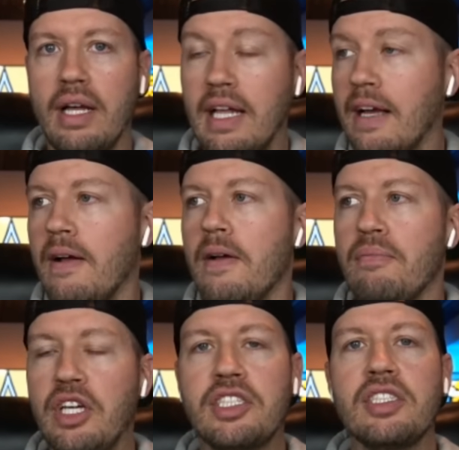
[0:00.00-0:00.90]
Like,
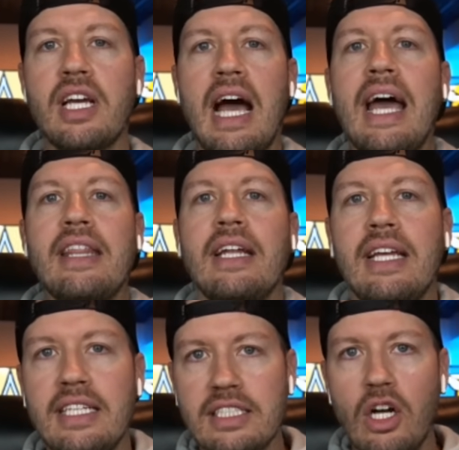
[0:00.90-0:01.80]
this is a guy that
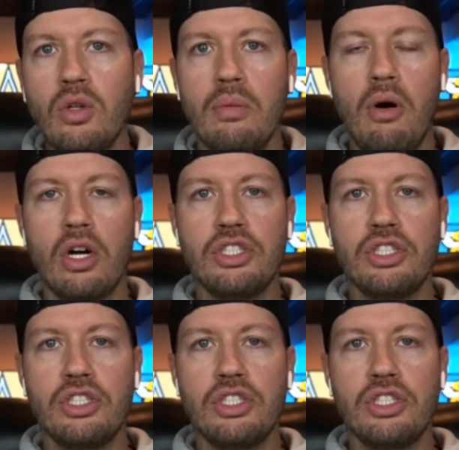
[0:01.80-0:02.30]
he's no Lamar